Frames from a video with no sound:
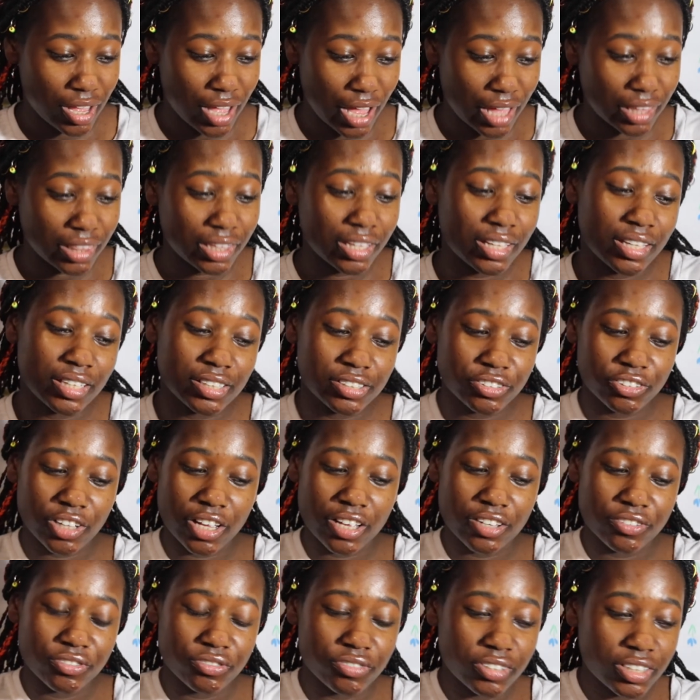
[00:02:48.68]
I think it's,
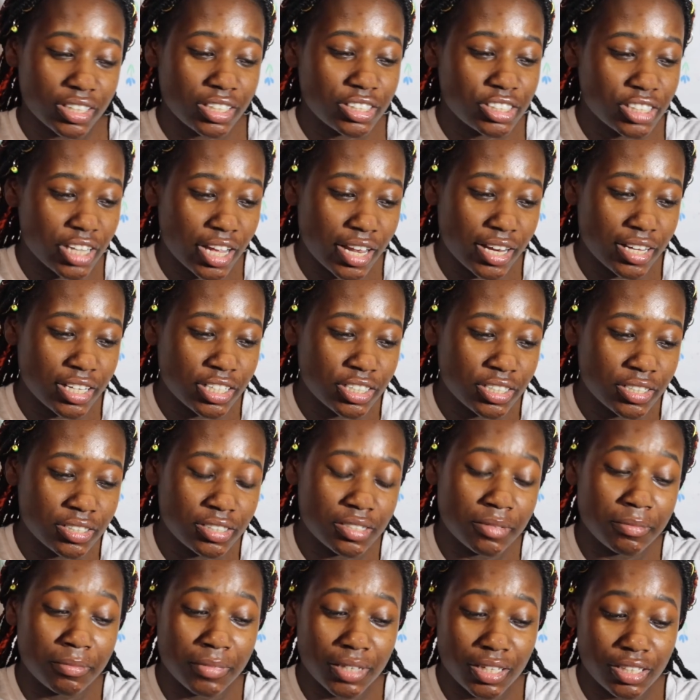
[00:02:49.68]
it's really challenging
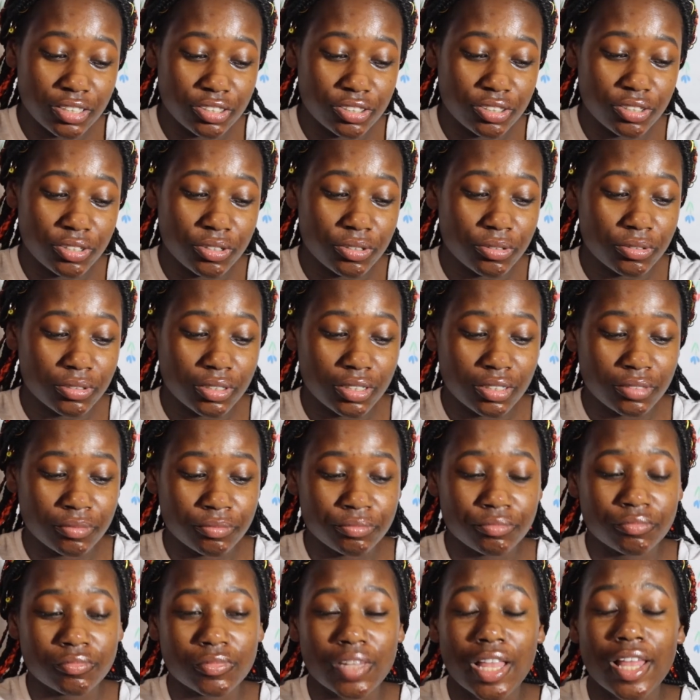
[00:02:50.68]
to me too.
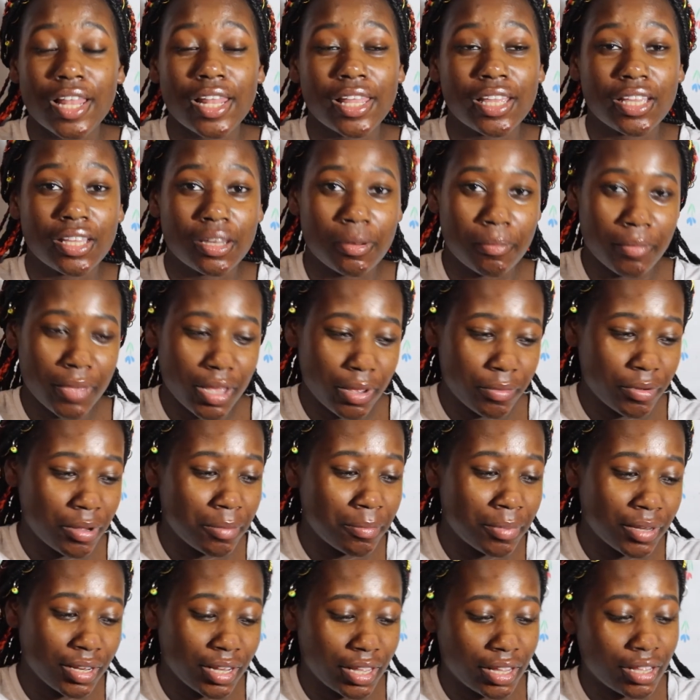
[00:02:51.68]
Not like in a bad
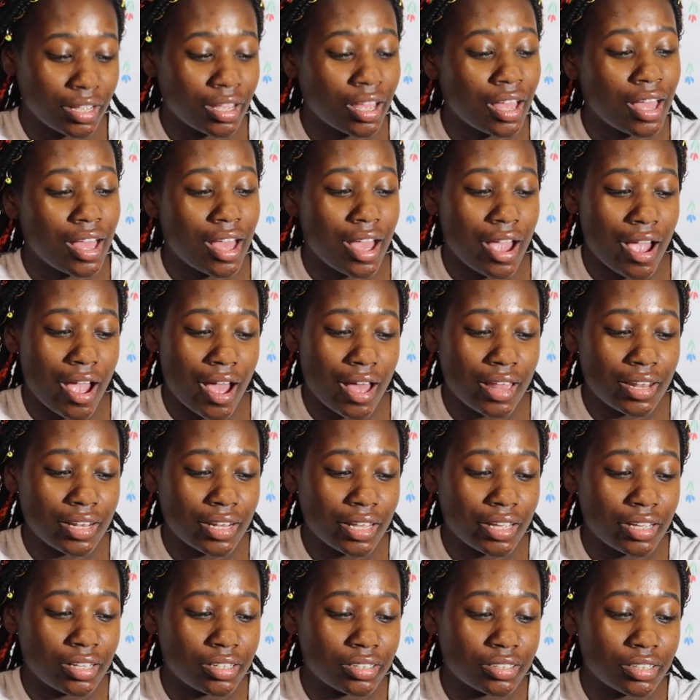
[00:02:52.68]
way, but like I
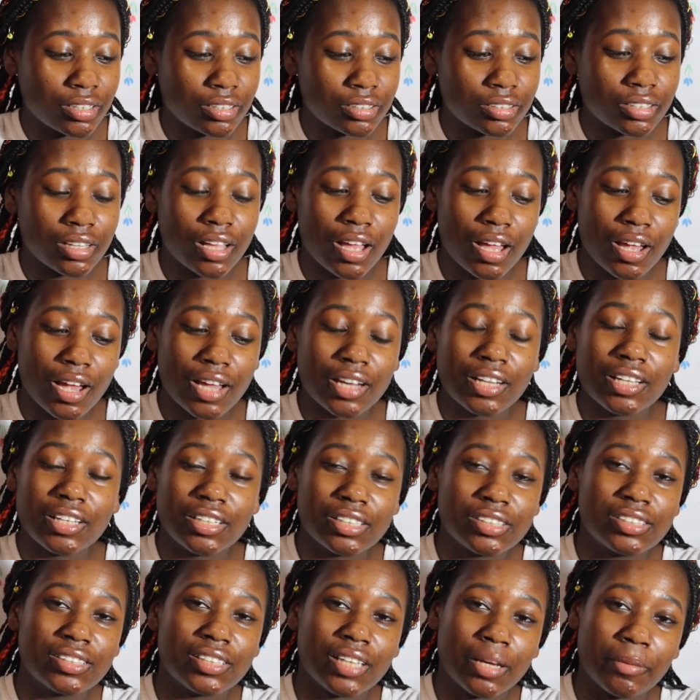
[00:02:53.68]
like I
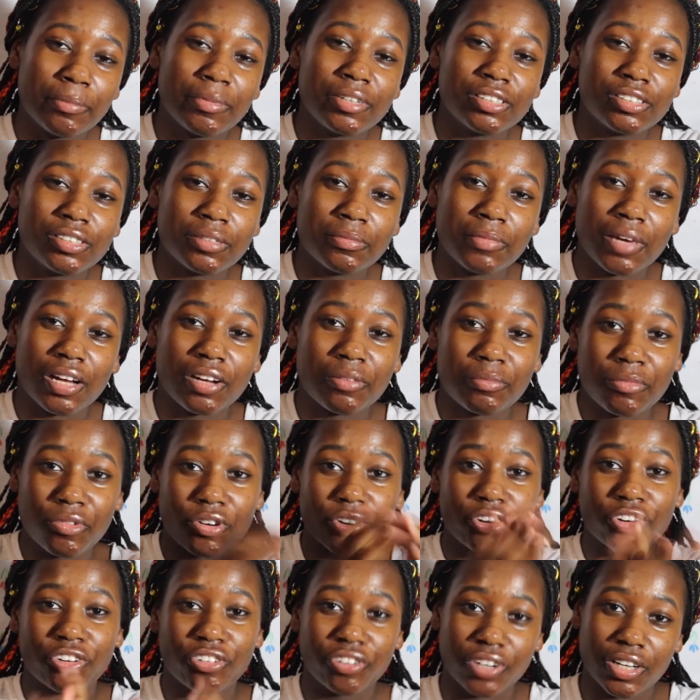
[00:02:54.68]
need to tap into my
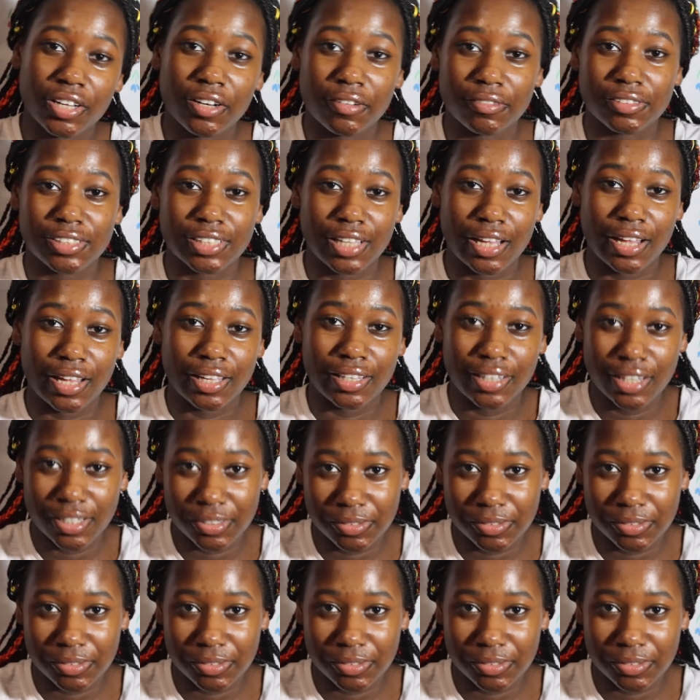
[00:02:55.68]
more creative side.